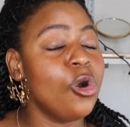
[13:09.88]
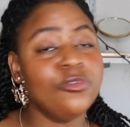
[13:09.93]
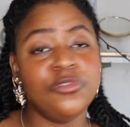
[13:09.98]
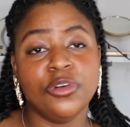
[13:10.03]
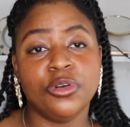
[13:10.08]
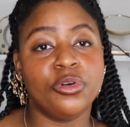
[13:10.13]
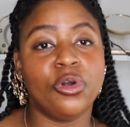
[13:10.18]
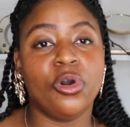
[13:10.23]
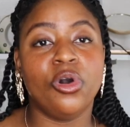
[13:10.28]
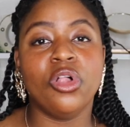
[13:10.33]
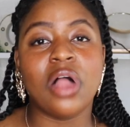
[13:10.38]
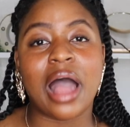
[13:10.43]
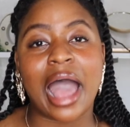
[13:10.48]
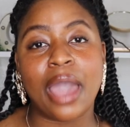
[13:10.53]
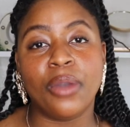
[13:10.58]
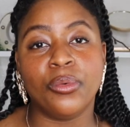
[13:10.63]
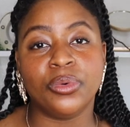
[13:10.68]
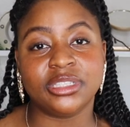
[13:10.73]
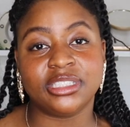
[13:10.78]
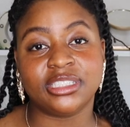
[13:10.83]
Overall,
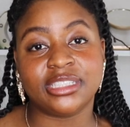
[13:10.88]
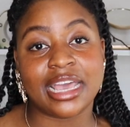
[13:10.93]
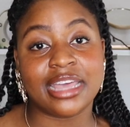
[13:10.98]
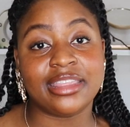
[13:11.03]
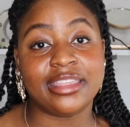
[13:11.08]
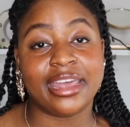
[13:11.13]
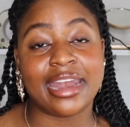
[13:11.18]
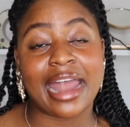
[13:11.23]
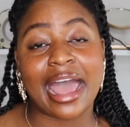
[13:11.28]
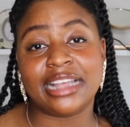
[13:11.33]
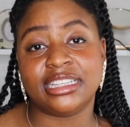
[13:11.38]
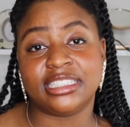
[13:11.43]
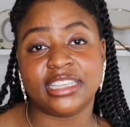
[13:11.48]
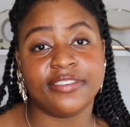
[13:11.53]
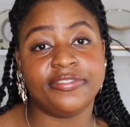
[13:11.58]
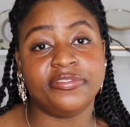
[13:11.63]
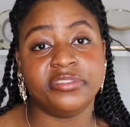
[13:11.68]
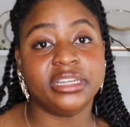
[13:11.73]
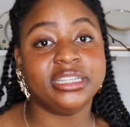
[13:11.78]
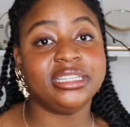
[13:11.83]
I would say that I
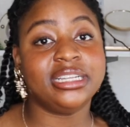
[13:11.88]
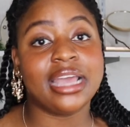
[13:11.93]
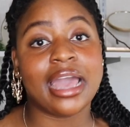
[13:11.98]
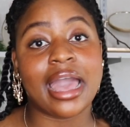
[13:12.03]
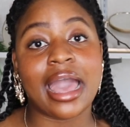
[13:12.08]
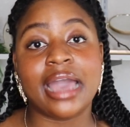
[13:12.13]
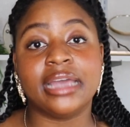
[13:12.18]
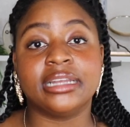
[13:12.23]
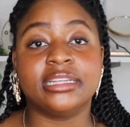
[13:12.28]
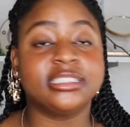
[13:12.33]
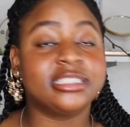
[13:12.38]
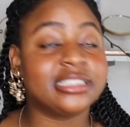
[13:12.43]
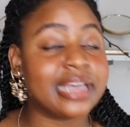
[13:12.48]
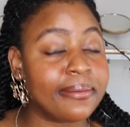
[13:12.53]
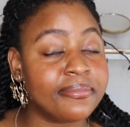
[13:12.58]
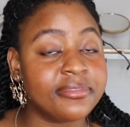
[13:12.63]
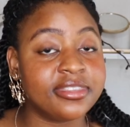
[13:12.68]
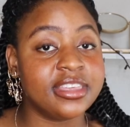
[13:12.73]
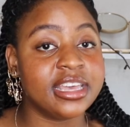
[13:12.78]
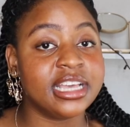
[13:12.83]
definitely had
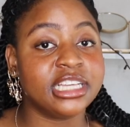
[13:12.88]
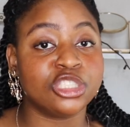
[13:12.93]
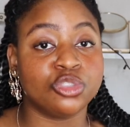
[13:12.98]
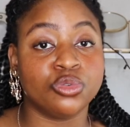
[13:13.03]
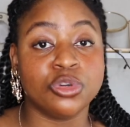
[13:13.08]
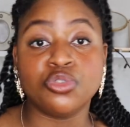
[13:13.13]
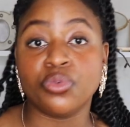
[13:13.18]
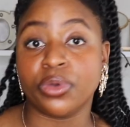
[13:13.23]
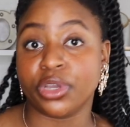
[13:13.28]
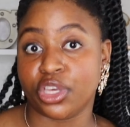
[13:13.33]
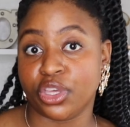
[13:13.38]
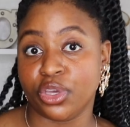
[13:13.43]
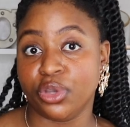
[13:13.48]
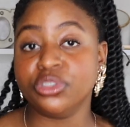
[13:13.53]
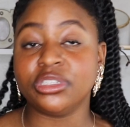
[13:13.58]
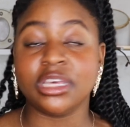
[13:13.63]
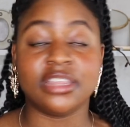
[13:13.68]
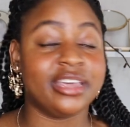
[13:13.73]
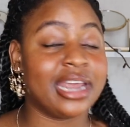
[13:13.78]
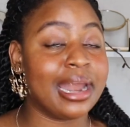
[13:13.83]
some things which were
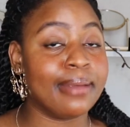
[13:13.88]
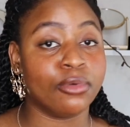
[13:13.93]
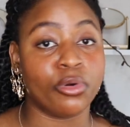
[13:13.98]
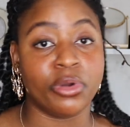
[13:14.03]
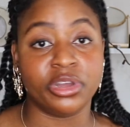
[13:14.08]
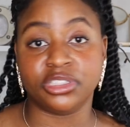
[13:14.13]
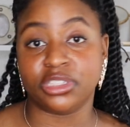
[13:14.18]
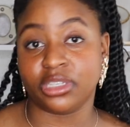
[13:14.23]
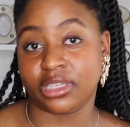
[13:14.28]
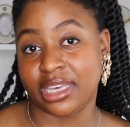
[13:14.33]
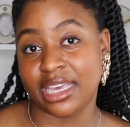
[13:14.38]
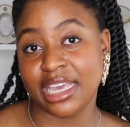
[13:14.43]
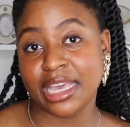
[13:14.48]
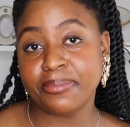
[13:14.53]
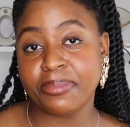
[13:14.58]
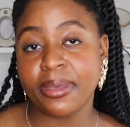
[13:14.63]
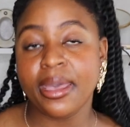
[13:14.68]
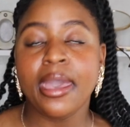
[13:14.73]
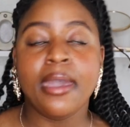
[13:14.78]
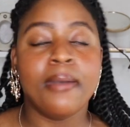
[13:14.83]
cute and that I'm going to
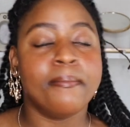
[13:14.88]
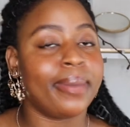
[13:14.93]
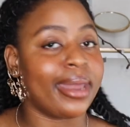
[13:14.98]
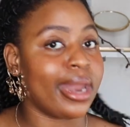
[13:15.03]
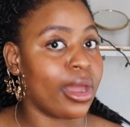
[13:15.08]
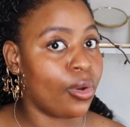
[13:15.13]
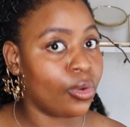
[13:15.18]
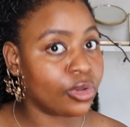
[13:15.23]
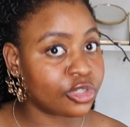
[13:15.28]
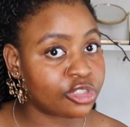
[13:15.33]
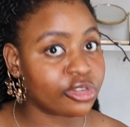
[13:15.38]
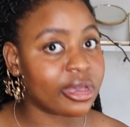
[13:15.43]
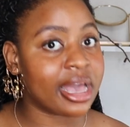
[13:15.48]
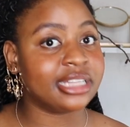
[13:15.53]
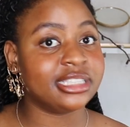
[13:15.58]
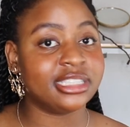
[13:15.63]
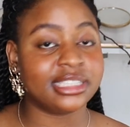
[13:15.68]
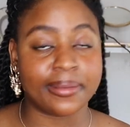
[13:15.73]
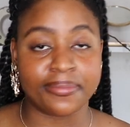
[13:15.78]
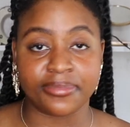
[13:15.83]
keep, but I also
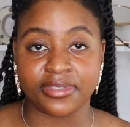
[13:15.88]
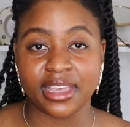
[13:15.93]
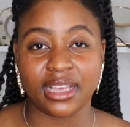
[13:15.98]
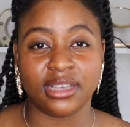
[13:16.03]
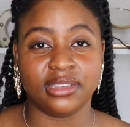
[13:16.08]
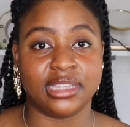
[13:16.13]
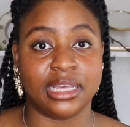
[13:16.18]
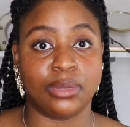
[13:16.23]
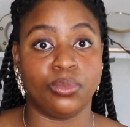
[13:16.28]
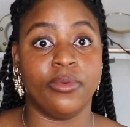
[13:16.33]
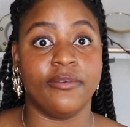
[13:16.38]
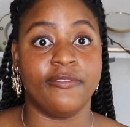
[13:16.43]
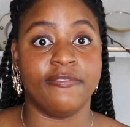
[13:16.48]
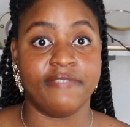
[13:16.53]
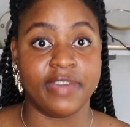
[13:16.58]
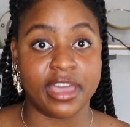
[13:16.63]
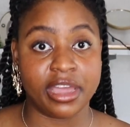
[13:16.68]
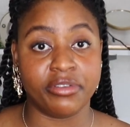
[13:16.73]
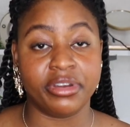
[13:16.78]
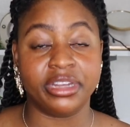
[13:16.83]
had some things that were
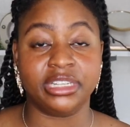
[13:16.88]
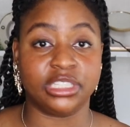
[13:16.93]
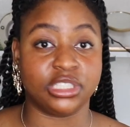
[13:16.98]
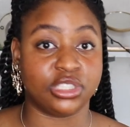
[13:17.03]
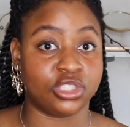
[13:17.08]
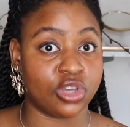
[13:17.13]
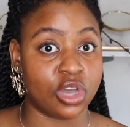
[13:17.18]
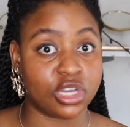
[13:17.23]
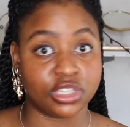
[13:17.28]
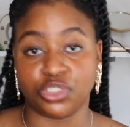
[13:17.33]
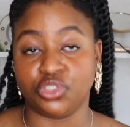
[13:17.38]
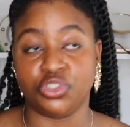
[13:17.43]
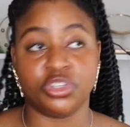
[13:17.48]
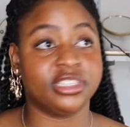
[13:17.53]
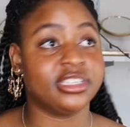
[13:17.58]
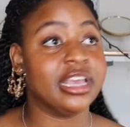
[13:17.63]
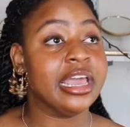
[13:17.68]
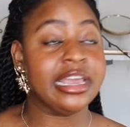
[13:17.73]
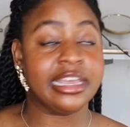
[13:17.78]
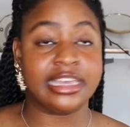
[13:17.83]
very
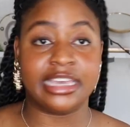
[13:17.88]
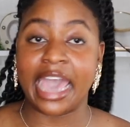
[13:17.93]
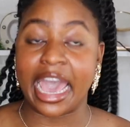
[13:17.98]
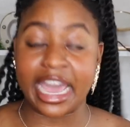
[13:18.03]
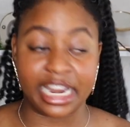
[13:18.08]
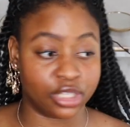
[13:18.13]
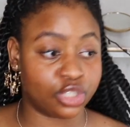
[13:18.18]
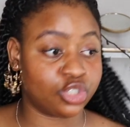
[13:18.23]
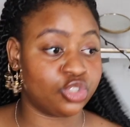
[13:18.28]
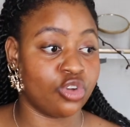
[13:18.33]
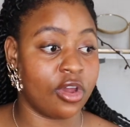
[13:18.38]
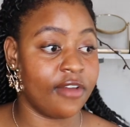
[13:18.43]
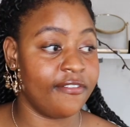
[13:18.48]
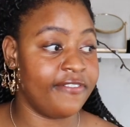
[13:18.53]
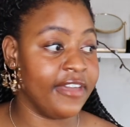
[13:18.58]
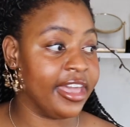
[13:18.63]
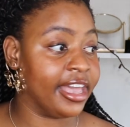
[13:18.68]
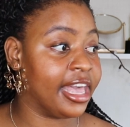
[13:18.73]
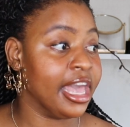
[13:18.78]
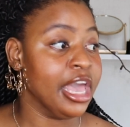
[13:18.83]
disastrous,
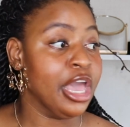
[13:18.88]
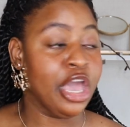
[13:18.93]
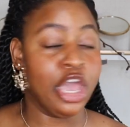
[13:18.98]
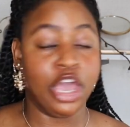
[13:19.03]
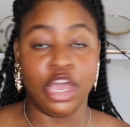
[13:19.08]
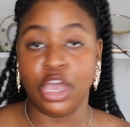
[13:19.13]
catastrophic,